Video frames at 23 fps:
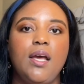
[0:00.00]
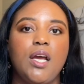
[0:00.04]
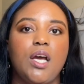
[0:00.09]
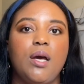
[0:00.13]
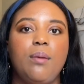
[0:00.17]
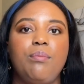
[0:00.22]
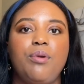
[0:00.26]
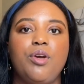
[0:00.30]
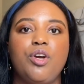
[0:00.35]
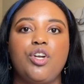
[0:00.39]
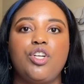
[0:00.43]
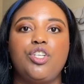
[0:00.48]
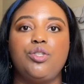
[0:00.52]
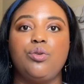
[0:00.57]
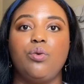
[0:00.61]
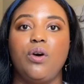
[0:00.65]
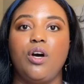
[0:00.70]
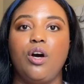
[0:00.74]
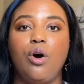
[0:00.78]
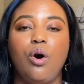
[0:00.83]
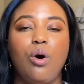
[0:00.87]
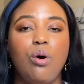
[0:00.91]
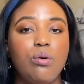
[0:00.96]
compared to
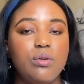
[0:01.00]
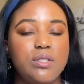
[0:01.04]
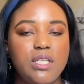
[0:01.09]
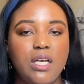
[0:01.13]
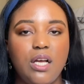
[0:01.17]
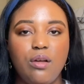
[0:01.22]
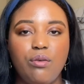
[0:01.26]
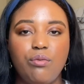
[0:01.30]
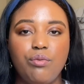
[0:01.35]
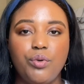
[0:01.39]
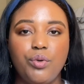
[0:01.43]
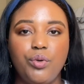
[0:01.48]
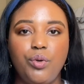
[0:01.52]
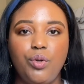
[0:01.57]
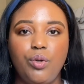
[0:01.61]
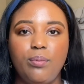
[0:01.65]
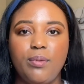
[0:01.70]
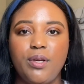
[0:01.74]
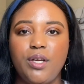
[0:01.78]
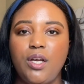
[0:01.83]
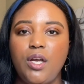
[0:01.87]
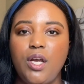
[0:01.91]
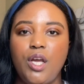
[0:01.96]
a hotel room
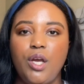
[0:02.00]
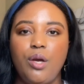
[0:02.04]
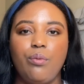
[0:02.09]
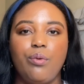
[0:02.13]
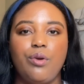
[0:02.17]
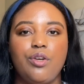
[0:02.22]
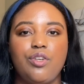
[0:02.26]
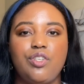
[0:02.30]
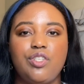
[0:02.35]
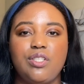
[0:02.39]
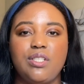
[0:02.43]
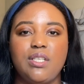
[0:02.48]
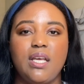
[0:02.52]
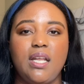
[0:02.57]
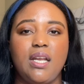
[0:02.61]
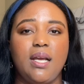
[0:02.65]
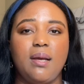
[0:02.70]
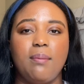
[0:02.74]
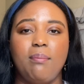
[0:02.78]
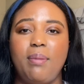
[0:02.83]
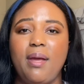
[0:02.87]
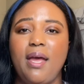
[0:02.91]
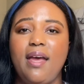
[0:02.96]
where you're just getting
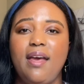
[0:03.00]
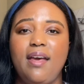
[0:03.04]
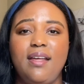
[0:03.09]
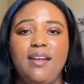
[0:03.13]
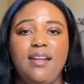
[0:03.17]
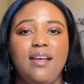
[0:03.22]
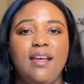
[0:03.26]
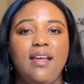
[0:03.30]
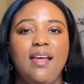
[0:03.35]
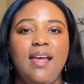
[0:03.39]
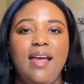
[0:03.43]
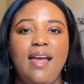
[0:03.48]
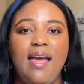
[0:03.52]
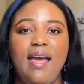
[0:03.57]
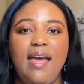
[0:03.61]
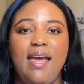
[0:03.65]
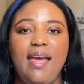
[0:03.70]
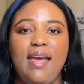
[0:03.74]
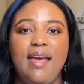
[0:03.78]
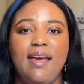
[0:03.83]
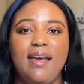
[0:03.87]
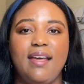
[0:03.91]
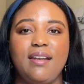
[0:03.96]
a bed
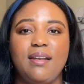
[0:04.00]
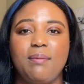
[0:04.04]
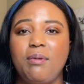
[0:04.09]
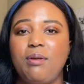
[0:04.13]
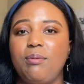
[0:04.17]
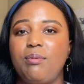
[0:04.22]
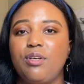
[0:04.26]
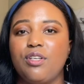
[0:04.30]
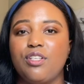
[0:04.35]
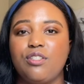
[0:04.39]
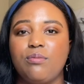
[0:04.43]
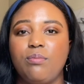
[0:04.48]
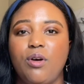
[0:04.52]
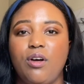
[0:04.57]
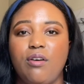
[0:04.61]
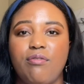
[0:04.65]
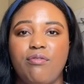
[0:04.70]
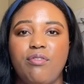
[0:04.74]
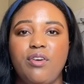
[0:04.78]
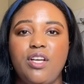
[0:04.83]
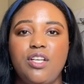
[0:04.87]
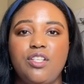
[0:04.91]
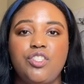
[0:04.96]
and maybe a small
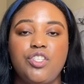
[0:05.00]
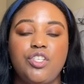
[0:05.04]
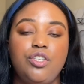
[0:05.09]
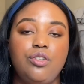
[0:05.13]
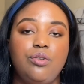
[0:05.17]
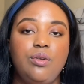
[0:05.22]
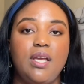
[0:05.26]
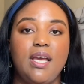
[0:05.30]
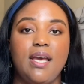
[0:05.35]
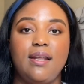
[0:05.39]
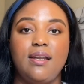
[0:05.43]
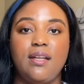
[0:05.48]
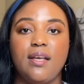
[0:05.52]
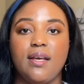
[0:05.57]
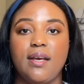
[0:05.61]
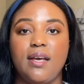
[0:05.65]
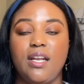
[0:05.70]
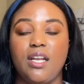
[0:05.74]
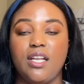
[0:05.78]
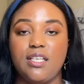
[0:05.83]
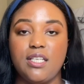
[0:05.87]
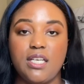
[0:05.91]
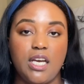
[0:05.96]
fridge. You get
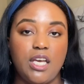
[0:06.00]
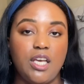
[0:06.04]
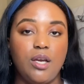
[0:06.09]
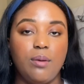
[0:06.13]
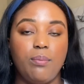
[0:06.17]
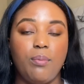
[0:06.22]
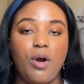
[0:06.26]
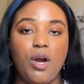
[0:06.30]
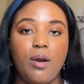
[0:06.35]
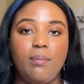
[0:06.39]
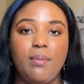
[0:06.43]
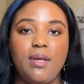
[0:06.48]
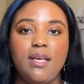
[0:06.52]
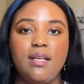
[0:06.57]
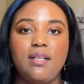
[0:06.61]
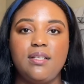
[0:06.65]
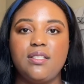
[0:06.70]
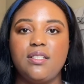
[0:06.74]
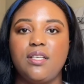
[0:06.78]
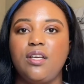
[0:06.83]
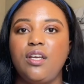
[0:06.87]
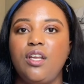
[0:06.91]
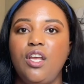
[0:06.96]
an entire
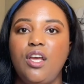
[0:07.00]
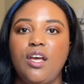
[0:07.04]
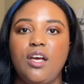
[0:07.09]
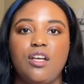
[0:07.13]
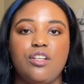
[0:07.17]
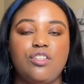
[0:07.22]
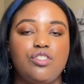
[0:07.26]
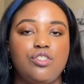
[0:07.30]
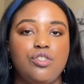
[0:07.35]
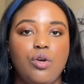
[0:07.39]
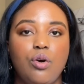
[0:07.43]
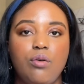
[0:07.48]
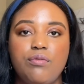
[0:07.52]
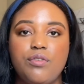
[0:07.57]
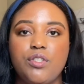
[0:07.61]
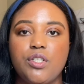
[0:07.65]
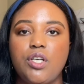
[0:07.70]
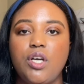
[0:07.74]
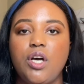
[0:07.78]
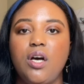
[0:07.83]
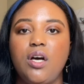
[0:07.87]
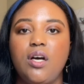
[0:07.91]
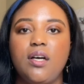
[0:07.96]
apartment, a stove to
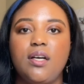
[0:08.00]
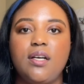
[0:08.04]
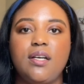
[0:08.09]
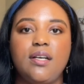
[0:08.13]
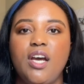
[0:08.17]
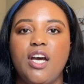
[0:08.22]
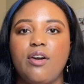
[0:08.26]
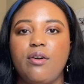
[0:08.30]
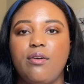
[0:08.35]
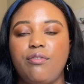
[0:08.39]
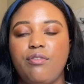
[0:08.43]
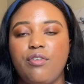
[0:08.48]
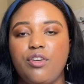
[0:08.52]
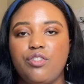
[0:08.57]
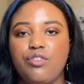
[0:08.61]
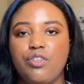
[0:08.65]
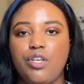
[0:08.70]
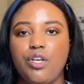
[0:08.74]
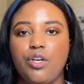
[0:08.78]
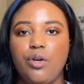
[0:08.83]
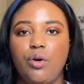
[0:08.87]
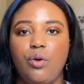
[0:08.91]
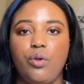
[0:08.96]
cook, a
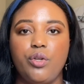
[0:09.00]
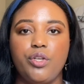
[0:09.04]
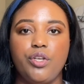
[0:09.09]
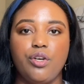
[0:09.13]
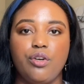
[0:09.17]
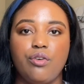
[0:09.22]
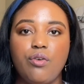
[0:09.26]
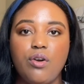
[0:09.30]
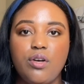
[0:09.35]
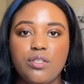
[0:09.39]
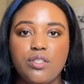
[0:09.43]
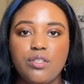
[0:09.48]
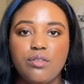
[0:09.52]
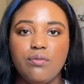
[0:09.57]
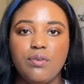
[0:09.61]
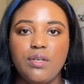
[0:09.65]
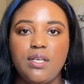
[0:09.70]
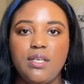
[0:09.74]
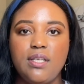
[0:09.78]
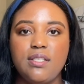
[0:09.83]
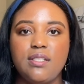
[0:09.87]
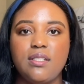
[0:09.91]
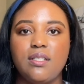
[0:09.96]
refrigerator to hold your
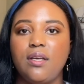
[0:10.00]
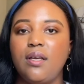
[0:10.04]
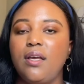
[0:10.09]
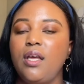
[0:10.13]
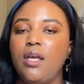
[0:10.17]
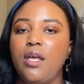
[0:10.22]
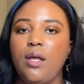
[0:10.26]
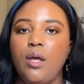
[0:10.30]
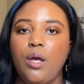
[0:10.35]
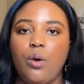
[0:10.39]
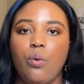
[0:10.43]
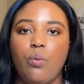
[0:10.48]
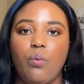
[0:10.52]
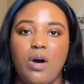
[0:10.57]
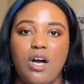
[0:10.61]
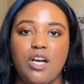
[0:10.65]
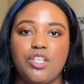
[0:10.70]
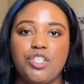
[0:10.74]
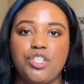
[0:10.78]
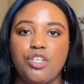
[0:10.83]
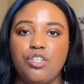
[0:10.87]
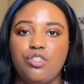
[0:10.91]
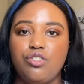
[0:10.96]
groceries,
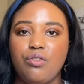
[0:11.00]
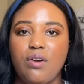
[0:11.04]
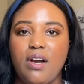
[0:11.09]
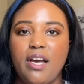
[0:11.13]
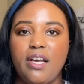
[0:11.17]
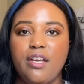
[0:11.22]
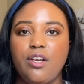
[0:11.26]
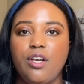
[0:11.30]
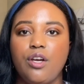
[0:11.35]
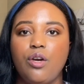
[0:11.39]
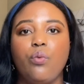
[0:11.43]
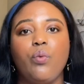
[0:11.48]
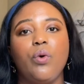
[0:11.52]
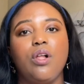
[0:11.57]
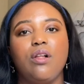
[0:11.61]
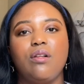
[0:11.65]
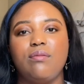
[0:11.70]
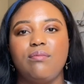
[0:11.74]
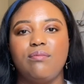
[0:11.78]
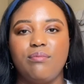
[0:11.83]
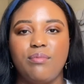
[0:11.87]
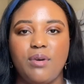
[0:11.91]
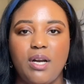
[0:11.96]
washer, dryer.
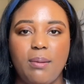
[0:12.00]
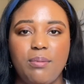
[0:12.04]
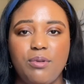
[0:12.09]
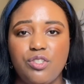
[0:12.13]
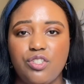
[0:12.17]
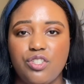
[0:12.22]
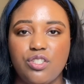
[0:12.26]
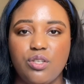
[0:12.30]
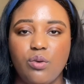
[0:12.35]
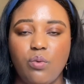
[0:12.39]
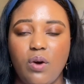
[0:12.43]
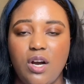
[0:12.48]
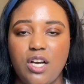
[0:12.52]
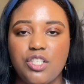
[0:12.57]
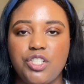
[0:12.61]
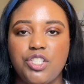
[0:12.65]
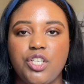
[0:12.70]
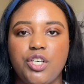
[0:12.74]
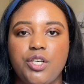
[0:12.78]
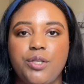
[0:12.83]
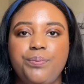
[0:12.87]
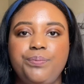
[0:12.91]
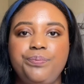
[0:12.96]
Well, probably just a
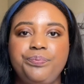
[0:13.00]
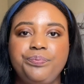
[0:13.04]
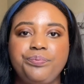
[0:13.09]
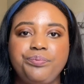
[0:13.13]
washer